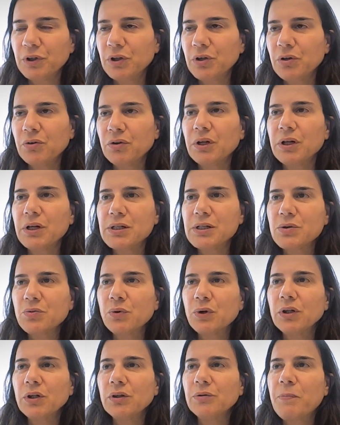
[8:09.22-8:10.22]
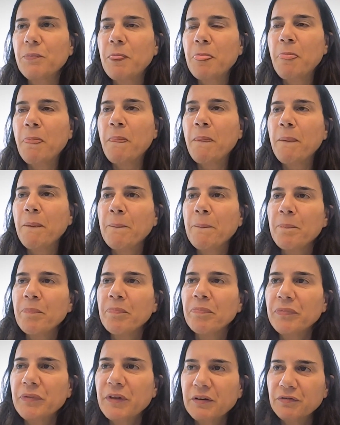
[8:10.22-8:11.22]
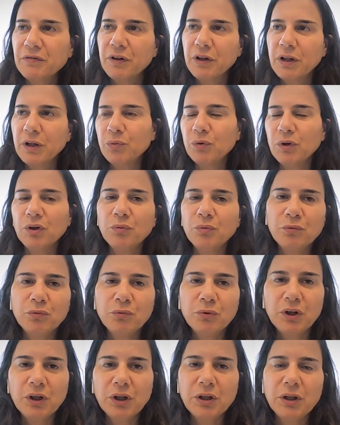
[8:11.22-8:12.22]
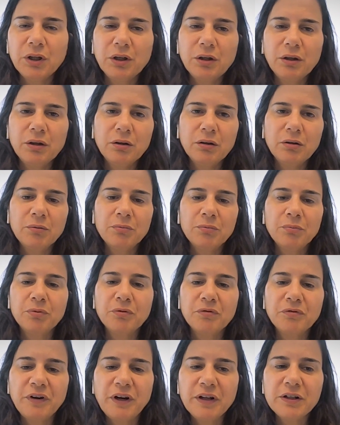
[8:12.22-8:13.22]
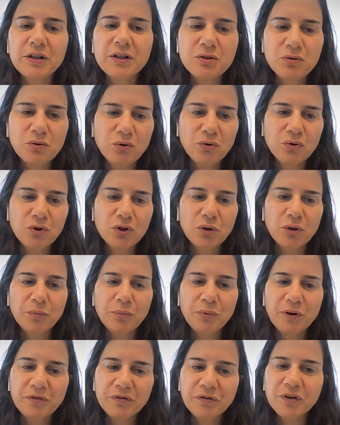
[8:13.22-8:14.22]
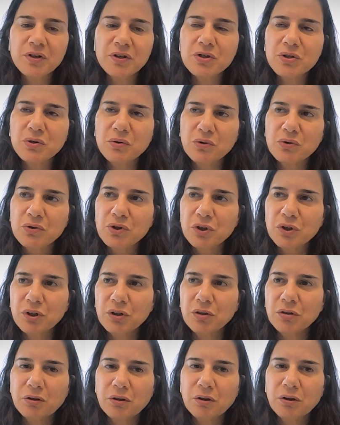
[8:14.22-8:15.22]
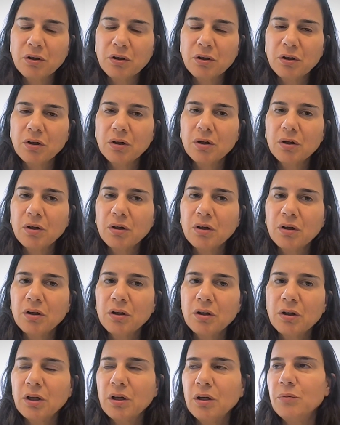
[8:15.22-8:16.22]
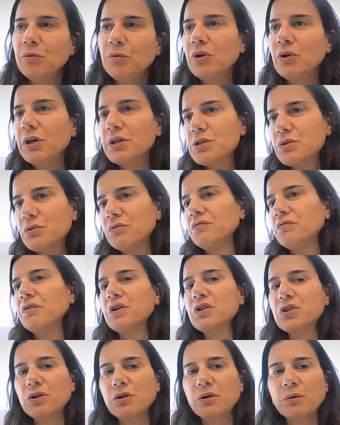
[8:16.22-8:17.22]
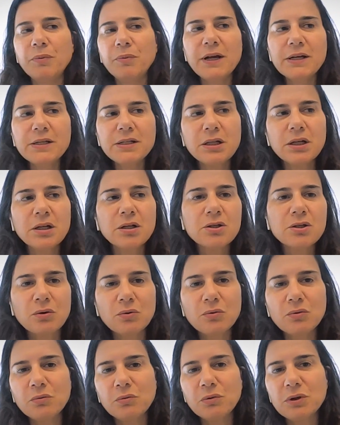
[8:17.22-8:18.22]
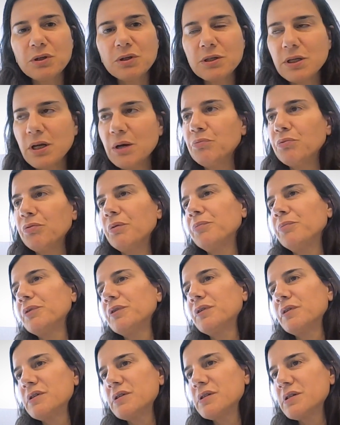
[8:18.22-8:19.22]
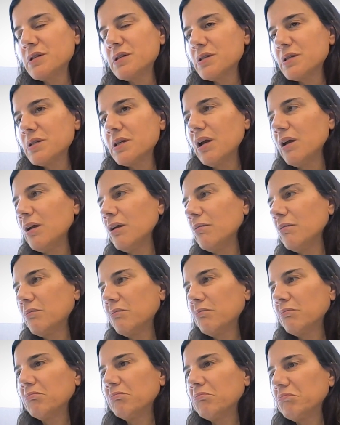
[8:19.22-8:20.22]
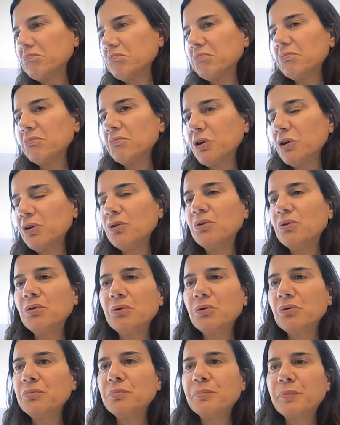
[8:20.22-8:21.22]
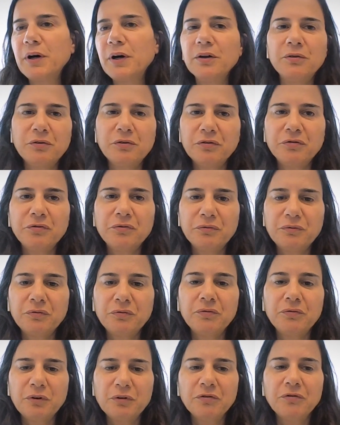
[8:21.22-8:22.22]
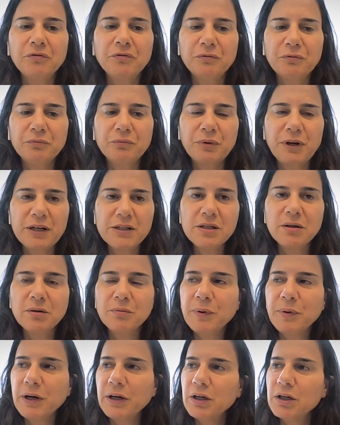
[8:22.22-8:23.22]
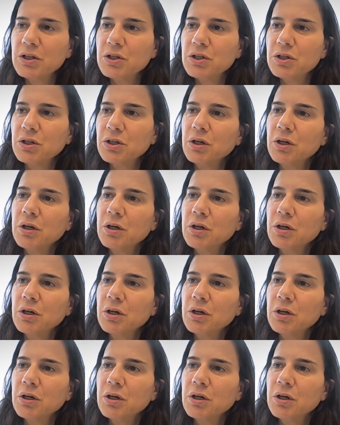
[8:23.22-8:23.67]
and not an easy one. Definitely when you want to provide a solution, a perfect solution that emulates conventional plastic, so with the same properties, same good part of plastic package,